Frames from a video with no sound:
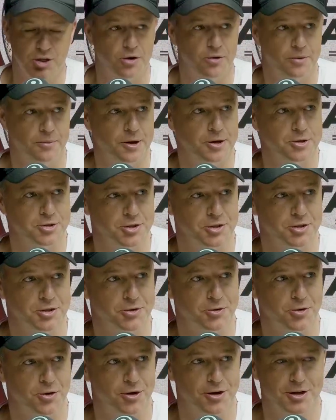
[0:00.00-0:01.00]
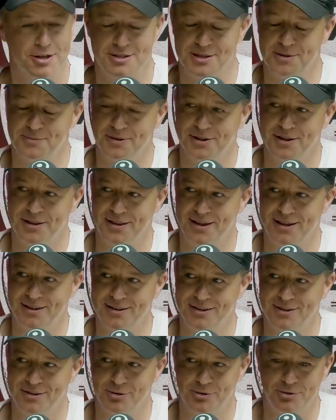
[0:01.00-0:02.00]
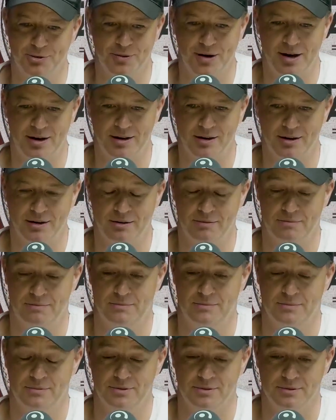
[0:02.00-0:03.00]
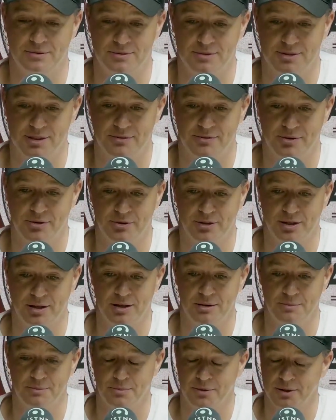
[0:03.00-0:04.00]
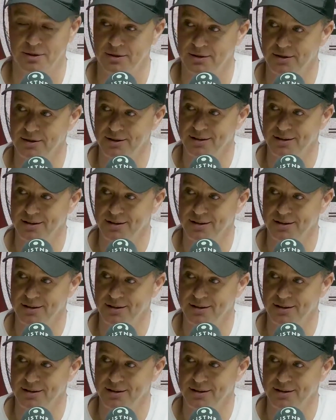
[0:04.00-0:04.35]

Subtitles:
show emotion and cry at something like that, and you looked around and go, oh, it's even got to him